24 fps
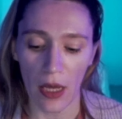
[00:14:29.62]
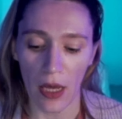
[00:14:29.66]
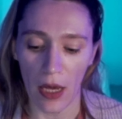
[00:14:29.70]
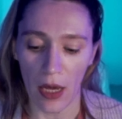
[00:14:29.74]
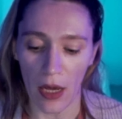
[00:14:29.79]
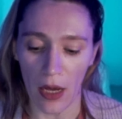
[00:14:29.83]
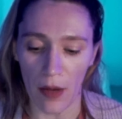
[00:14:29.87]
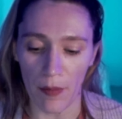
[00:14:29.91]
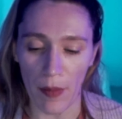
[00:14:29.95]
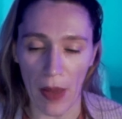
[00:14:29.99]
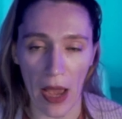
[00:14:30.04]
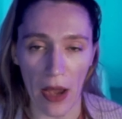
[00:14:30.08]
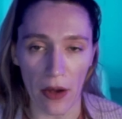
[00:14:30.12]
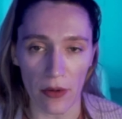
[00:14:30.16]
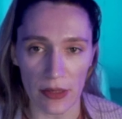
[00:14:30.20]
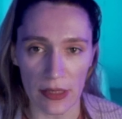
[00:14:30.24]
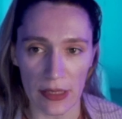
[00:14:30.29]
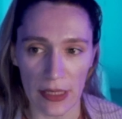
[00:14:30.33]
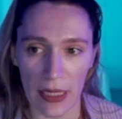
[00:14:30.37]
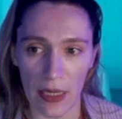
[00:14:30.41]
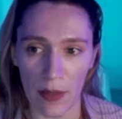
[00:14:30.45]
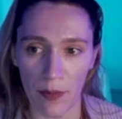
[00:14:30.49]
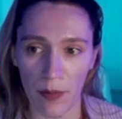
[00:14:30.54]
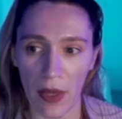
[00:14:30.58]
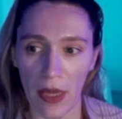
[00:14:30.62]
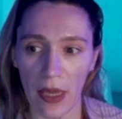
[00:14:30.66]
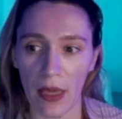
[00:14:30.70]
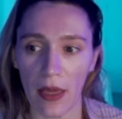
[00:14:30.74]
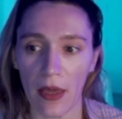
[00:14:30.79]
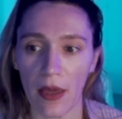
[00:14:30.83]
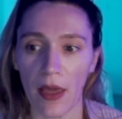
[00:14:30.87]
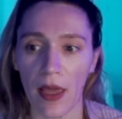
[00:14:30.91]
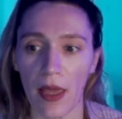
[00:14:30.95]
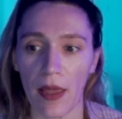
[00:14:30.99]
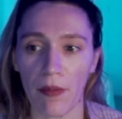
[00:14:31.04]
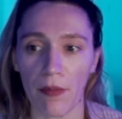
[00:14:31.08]
um, housekeeping
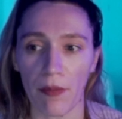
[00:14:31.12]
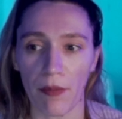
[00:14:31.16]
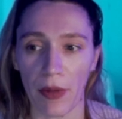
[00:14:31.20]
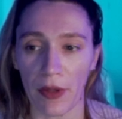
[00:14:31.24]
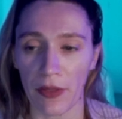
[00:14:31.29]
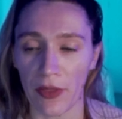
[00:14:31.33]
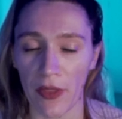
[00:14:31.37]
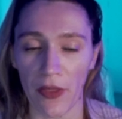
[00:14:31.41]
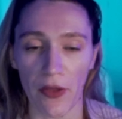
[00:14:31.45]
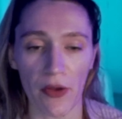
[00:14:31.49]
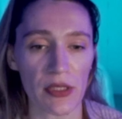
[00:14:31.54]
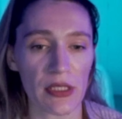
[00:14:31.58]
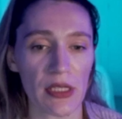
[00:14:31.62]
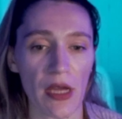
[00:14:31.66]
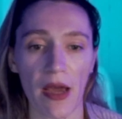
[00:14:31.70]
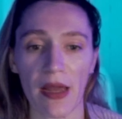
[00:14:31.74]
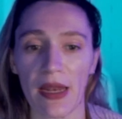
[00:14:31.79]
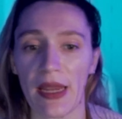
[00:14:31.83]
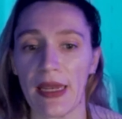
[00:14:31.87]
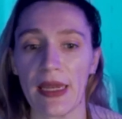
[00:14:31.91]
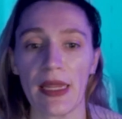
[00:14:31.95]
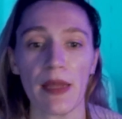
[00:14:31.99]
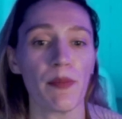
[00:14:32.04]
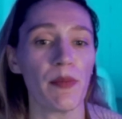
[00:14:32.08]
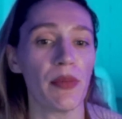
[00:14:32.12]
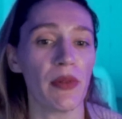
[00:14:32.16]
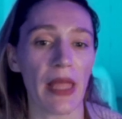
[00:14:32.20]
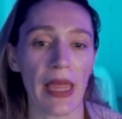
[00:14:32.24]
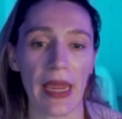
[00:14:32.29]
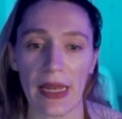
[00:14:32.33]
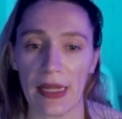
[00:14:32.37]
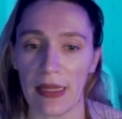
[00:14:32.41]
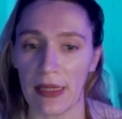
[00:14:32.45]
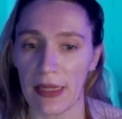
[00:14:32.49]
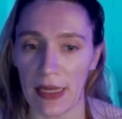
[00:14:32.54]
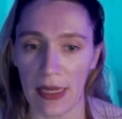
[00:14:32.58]
and but that there's not any
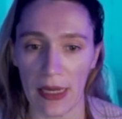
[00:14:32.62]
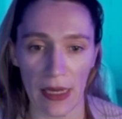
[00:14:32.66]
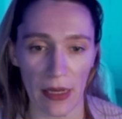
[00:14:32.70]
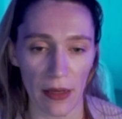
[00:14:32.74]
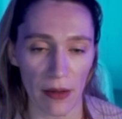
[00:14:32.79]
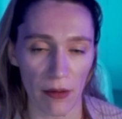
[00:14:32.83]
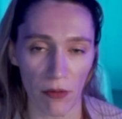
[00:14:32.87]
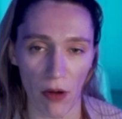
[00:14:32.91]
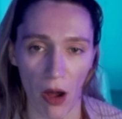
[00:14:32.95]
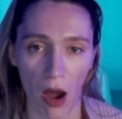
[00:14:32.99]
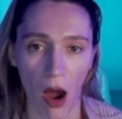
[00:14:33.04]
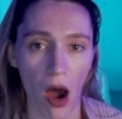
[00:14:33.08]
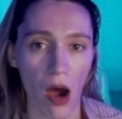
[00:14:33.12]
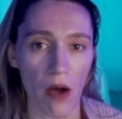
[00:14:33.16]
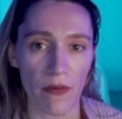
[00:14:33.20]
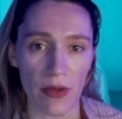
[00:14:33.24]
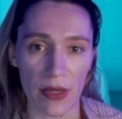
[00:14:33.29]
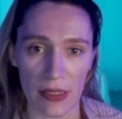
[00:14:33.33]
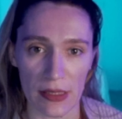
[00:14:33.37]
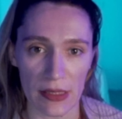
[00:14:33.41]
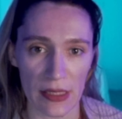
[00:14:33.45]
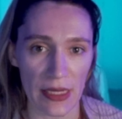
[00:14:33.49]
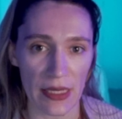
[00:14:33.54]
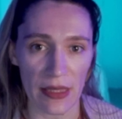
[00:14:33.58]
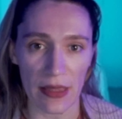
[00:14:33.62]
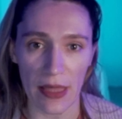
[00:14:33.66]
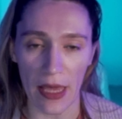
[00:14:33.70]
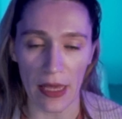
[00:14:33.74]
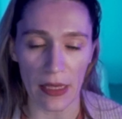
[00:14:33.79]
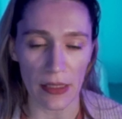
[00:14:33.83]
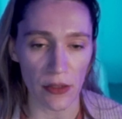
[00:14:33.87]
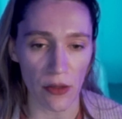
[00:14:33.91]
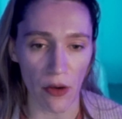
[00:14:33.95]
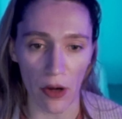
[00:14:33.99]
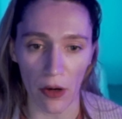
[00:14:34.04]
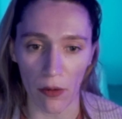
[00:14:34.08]
blatantly obviously
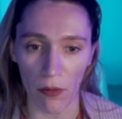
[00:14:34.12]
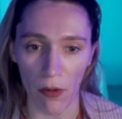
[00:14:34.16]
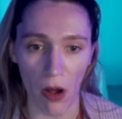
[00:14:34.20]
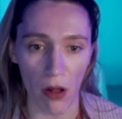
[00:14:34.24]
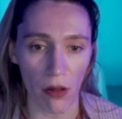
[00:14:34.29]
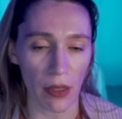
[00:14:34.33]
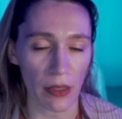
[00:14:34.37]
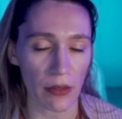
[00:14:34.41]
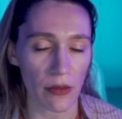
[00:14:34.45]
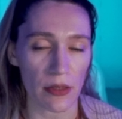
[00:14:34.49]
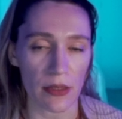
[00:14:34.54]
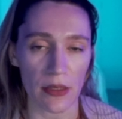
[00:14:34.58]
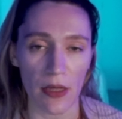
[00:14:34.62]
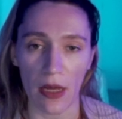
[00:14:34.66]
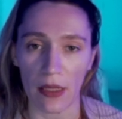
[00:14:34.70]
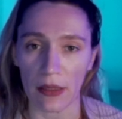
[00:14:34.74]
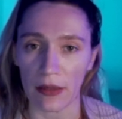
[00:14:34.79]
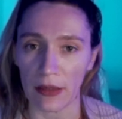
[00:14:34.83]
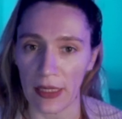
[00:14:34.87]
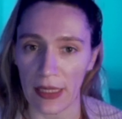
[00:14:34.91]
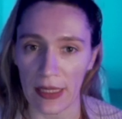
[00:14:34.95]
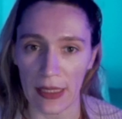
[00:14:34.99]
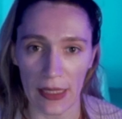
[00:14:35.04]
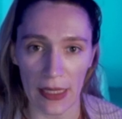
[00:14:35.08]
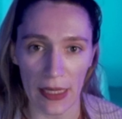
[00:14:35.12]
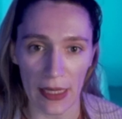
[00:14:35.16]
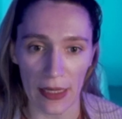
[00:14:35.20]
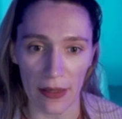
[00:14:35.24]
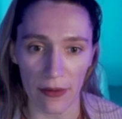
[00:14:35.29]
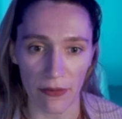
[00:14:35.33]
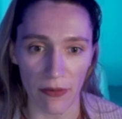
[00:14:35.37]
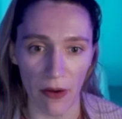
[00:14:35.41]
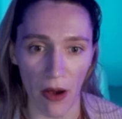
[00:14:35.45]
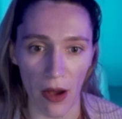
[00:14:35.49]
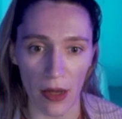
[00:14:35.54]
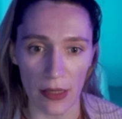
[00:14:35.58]
things going wrong like there's not leaking
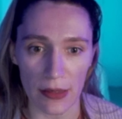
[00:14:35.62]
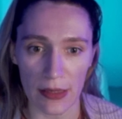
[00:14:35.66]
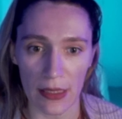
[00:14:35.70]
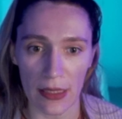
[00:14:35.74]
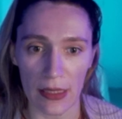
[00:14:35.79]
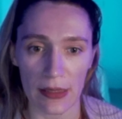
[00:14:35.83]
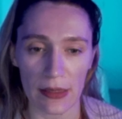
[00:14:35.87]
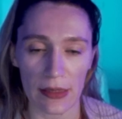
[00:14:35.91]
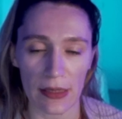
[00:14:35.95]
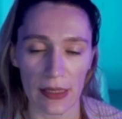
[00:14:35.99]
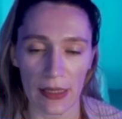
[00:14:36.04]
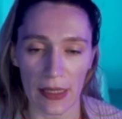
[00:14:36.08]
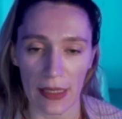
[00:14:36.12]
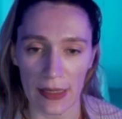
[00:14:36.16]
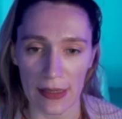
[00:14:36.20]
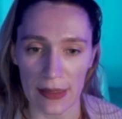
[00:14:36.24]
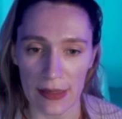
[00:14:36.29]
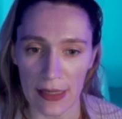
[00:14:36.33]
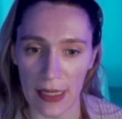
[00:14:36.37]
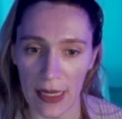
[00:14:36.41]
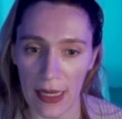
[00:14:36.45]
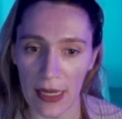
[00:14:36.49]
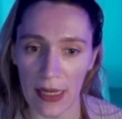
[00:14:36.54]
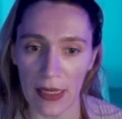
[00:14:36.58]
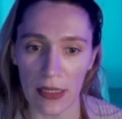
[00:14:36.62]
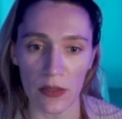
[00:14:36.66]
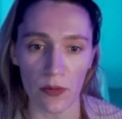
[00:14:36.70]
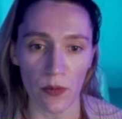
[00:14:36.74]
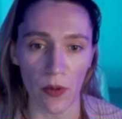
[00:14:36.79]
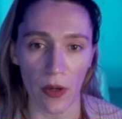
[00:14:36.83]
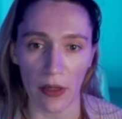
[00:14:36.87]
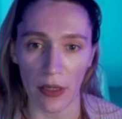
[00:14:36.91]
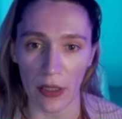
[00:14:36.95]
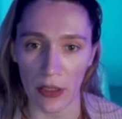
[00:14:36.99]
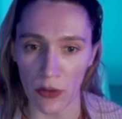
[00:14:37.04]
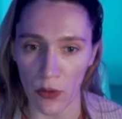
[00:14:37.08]
faucets leaking sinks
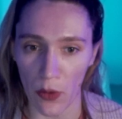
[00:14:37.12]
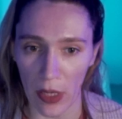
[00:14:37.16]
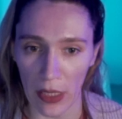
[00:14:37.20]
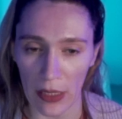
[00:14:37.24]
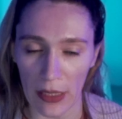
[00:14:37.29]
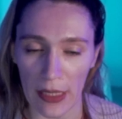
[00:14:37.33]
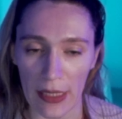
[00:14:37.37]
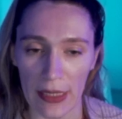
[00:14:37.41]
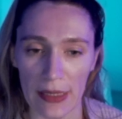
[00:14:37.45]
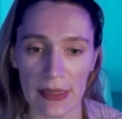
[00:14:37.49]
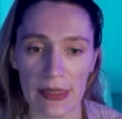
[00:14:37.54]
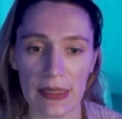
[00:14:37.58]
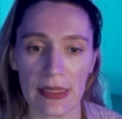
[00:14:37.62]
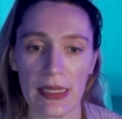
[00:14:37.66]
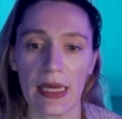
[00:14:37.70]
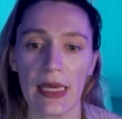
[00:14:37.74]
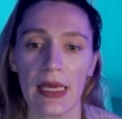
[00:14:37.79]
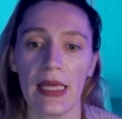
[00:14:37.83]
running toilets